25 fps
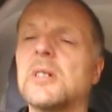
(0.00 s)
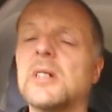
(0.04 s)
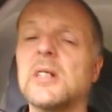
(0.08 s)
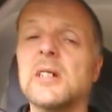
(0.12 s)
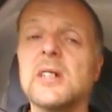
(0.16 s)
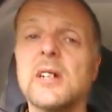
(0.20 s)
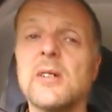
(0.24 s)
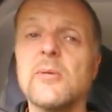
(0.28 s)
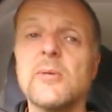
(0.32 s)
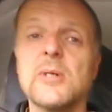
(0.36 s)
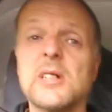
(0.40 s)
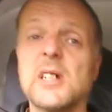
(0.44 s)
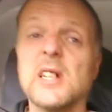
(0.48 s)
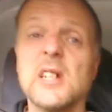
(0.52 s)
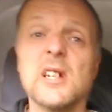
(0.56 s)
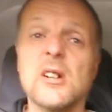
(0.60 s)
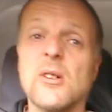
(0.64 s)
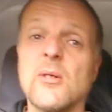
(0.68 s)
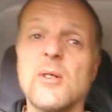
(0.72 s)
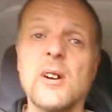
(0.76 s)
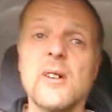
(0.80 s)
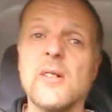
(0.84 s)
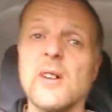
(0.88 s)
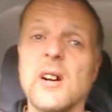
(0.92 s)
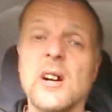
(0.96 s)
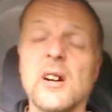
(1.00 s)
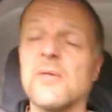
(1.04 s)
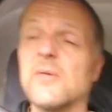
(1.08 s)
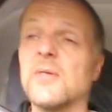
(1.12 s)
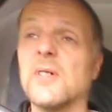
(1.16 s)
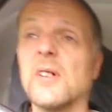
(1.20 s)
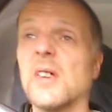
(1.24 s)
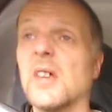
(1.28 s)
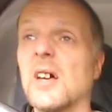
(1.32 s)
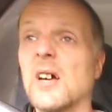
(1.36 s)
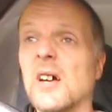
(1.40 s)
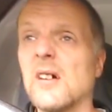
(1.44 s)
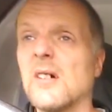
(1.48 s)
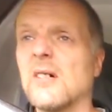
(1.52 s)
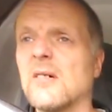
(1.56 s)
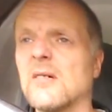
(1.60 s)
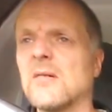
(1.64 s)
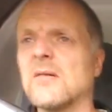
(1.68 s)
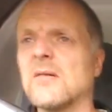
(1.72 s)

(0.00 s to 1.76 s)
didn't go out after that.